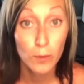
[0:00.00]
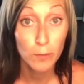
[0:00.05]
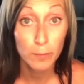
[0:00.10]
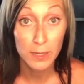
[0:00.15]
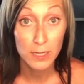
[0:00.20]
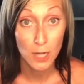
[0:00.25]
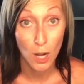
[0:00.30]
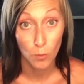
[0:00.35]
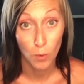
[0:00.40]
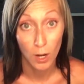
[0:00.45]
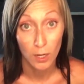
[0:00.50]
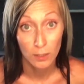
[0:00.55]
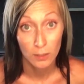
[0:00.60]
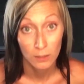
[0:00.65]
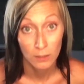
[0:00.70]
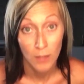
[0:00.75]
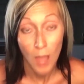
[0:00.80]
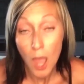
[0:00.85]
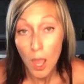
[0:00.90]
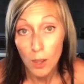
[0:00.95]
would be no one.
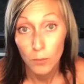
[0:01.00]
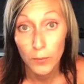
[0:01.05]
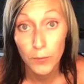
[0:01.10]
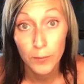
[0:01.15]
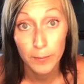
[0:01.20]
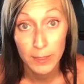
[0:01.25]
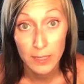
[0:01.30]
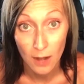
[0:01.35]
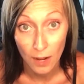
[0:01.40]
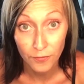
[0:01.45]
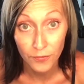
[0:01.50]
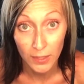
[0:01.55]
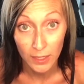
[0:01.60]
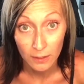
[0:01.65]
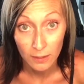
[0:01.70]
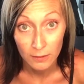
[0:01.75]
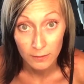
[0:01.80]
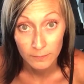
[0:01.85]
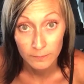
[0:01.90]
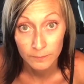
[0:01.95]
We would be nothing.
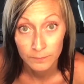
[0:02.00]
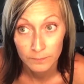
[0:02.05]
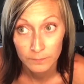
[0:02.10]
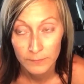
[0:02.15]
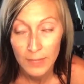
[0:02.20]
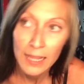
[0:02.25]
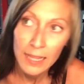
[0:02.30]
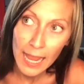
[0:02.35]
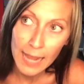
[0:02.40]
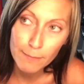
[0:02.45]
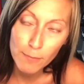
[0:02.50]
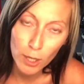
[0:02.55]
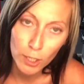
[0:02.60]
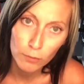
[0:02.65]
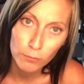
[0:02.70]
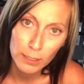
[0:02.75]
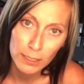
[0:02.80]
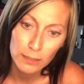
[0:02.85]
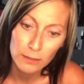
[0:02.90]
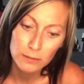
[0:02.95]
And
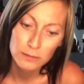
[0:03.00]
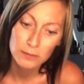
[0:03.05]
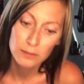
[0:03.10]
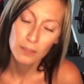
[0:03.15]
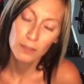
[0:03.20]
margaritas.